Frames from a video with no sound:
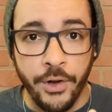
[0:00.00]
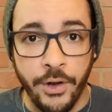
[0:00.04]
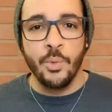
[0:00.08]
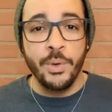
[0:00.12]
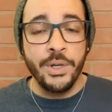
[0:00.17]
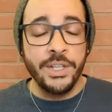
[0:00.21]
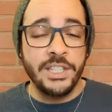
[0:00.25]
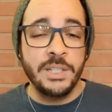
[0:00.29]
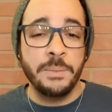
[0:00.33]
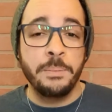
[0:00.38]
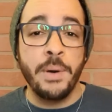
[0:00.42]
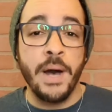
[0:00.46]

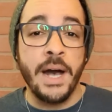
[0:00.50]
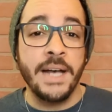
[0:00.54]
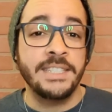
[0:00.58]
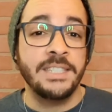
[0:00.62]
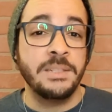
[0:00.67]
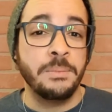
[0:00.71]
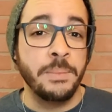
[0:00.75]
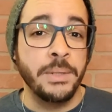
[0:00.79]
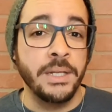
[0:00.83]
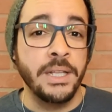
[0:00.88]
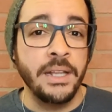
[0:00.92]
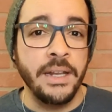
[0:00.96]
with the
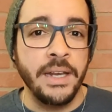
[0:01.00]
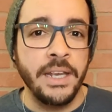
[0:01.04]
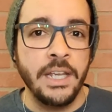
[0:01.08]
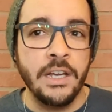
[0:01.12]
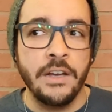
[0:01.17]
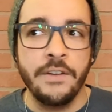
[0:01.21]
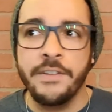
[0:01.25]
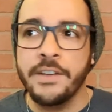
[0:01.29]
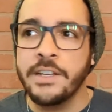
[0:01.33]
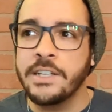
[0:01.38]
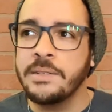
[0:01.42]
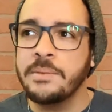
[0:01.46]
possibility
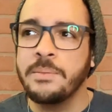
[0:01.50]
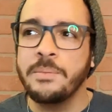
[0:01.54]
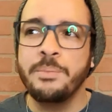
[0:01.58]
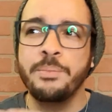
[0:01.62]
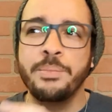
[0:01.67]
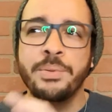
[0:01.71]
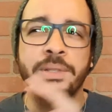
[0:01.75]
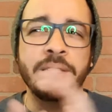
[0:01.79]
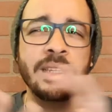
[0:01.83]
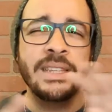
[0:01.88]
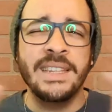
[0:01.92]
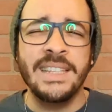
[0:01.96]
of
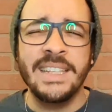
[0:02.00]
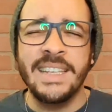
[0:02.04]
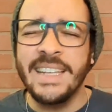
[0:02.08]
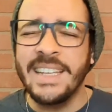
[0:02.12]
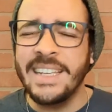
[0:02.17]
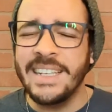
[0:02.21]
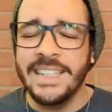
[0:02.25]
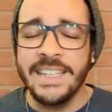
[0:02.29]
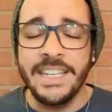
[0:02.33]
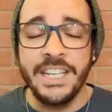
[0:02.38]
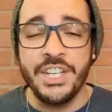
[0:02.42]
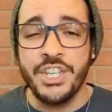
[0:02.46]

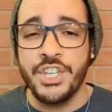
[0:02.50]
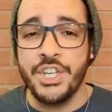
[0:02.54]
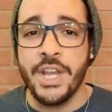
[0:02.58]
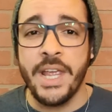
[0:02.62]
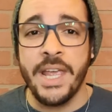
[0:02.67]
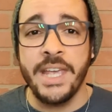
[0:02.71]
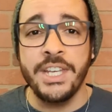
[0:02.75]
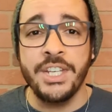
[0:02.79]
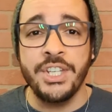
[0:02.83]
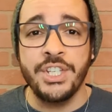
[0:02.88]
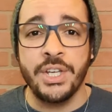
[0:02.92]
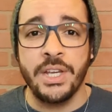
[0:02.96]
completely
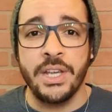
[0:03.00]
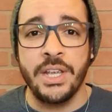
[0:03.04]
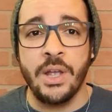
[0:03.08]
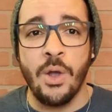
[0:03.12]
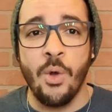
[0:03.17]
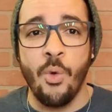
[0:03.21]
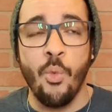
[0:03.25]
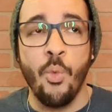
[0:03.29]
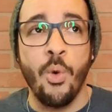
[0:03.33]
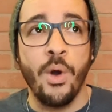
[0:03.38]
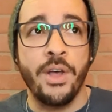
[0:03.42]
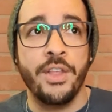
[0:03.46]

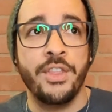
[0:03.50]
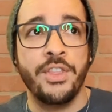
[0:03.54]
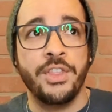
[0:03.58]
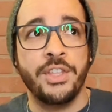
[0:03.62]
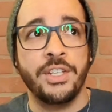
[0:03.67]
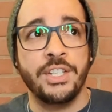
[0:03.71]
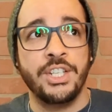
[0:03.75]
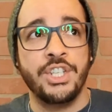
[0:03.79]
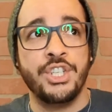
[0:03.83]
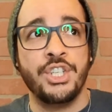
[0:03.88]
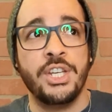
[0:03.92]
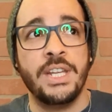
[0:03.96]
changing what
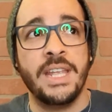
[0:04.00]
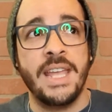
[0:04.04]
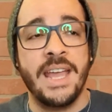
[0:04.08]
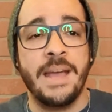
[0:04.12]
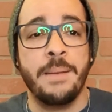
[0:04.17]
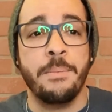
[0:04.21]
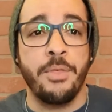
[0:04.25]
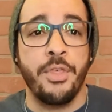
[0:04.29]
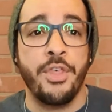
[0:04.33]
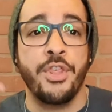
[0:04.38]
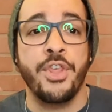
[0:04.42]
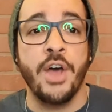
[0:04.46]
the
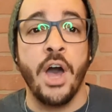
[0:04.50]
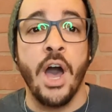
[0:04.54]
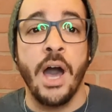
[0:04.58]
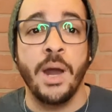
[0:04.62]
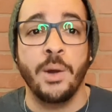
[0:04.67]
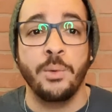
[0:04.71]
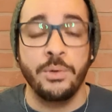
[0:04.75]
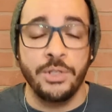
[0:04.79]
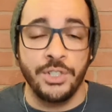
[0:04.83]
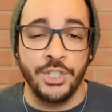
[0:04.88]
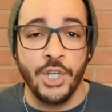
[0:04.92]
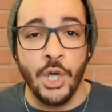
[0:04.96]
GM
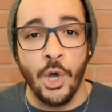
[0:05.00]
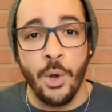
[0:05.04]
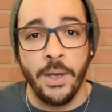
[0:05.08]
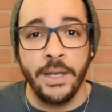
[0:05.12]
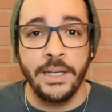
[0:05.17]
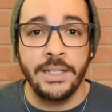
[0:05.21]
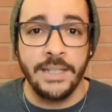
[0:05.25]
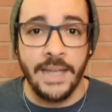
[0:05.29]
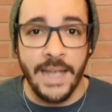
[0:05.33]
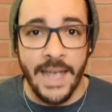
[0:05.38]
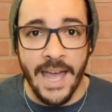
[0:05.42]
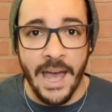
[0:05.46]
thought was going
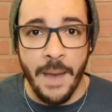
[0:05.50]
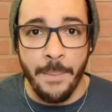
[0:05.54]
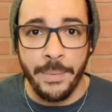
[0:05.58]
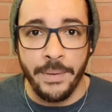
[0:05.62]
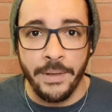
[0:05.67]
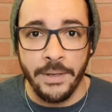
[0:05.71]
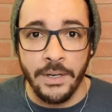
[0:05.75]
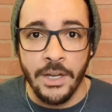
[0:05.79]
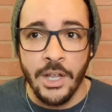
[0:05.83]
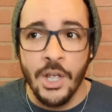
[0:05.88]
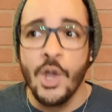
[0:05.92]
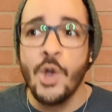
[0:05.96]
to
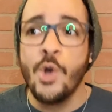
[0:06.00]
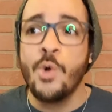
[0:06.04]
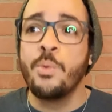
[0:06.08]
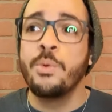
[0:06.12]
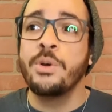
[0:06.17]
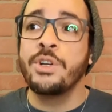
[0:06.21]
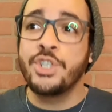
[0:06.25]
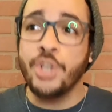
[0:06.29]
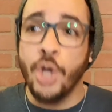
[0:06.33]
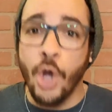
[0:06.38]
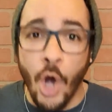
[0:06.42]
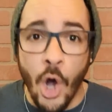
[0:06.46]
happen,
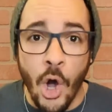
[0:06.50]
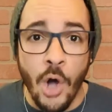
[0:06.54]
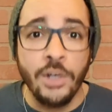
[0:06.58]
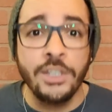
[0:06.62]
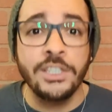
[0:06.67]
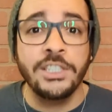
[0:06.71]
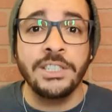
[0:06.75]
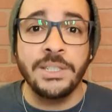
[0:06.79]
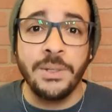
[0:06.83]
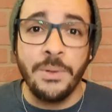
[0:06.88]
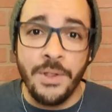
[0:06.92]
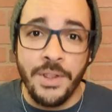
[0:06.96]
which
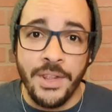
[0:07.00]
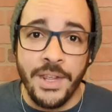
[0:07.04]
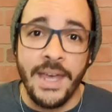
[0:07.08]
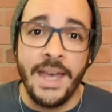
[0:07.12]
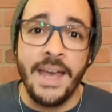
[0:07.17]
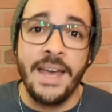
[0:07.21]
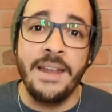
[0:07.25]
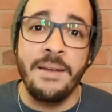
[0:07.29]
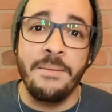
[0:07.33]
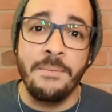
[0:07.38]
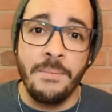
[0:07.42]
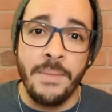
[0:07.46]
also
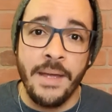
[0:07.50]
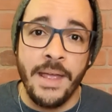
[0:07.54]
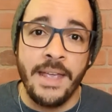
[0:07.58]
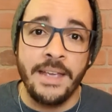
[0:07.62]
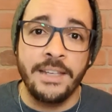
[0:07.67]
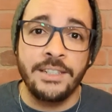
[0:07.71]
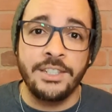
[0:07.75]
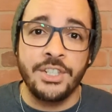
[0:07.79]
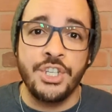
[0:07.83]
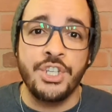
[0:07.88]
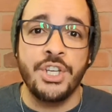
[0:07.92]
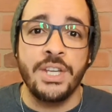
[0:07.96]
then
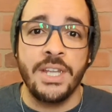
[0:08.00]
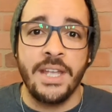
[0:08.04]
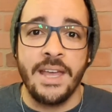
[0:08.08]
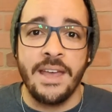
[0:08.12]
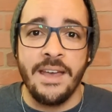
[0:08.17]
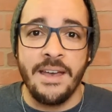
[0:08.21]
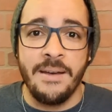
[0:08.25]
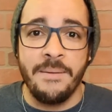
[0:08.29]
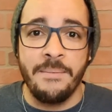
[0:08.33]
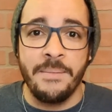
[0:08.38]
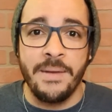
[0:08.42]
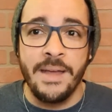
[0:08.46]
makes the
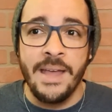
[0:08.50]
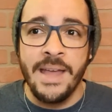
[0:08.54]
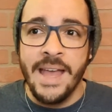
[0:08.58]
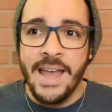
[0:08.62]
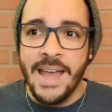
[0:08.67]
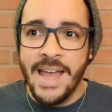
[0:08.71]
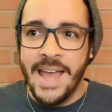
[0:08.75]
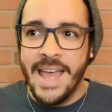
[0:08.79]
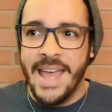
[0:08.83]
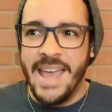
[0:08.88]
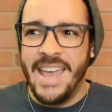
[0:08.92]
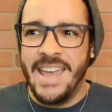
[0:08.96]
GM
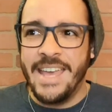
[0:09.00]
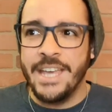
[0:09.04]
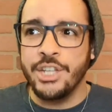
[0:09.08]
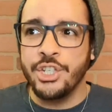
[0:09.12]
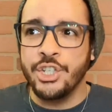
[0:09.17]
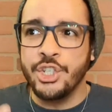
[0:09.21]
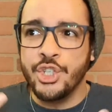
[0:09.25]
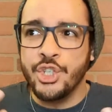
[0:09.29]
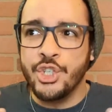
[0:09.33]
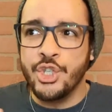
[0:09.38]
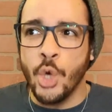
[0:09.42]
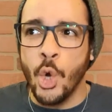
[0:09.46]

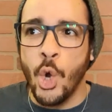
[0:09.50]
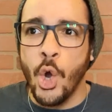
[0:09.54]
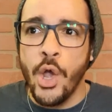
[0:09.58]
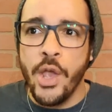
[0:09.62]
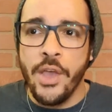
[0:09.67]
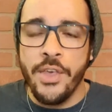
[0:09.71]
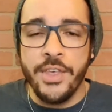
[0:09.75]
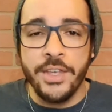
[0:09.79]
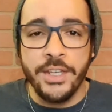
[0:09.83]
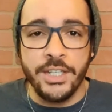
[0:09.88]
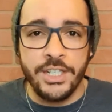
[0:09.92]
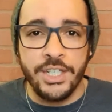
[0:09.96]

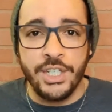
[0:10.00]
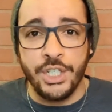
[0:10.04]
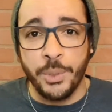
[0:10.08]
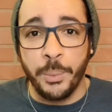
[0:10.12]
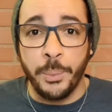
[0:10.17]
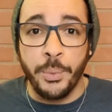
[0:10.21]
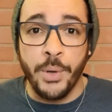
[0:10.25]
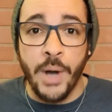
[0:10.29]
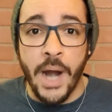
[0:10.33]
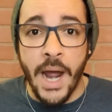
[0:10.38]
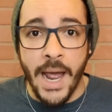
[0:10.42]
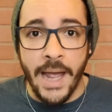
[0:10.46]
enjoy this
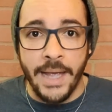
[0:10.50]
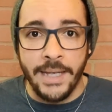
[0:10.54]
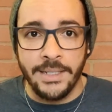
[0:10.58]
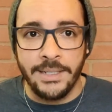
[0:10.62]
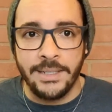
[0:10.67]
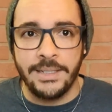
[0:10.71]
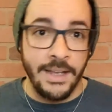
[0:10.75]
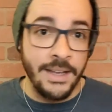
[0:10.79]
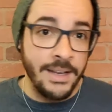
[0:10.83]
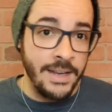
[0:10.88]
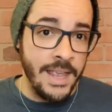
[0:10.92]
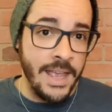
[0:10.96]

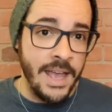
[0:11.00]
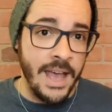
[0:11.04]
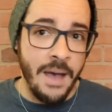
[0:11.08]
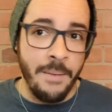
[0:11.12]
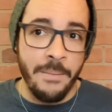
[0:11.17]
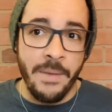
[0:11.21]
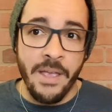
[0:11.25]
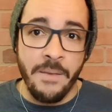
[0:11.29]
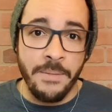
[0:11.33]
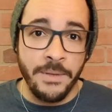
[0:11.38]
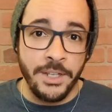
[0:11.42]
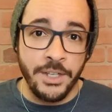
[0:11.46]
surprise. And yeah,
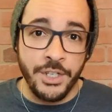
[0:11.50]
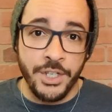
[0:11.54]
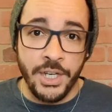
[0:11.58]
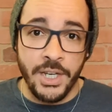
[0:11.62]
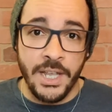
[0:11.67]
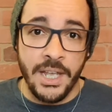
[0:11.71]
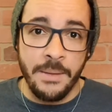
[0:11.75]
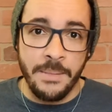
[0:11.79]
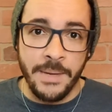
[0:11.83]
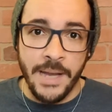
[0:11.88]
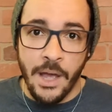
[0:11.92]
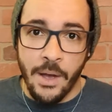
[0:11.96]
maybe the
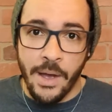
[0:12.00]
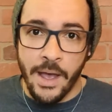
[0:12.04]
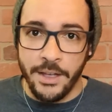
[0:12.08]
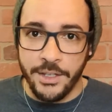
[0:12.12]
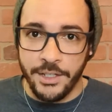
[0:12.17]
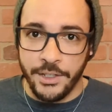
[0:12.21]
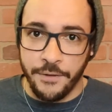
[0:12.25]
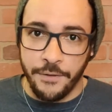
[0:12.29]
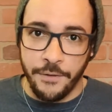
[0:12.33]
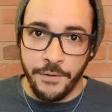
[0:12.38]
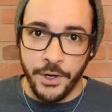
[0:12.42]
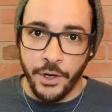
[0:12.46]
GM now has
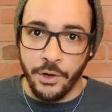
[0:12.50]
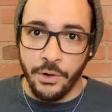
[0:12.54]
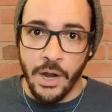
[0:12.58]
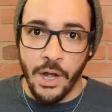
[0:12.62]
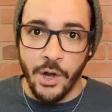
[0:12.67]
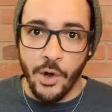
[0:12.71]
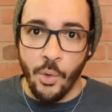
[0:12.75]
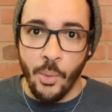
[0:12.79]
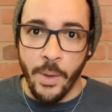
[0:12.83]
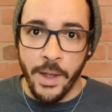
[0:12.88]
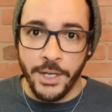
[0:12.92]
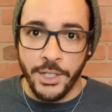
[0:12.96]
to figure
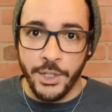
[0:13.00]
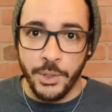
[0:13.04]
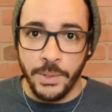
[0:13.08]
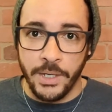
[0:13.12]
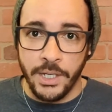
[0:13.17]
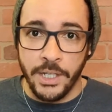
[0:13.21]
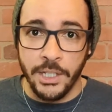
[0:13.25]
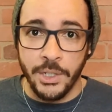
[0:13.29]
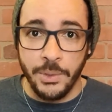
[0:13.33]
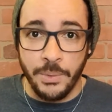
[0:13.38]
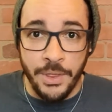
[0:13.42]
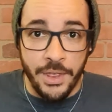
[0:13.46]
out a way to
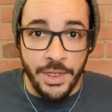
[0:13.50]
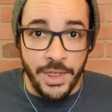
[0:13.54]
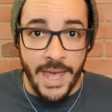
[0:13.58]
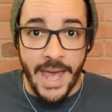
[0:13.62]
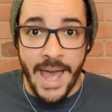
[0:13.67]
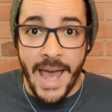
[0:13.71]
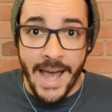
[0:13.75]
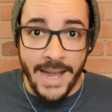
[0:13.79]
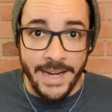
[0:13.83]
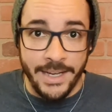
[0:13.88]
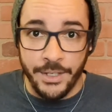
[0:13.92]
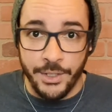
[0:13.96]
include
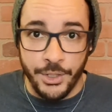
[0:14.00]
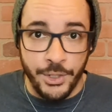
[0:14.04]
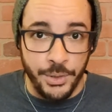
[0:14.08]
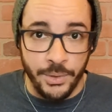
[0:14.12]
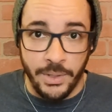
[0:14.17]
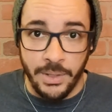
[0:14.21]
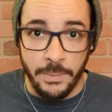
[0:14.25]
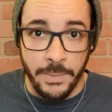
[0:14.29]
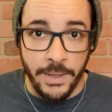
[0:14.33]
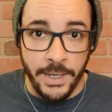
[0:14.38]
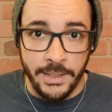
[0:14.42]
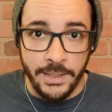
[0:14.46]
that into
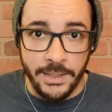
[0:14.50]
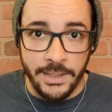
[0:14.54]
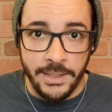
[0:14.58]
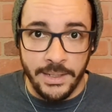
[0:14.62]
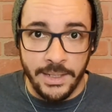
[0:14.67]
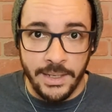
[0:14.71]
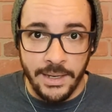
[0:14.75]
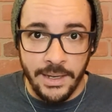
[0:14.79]
the mix.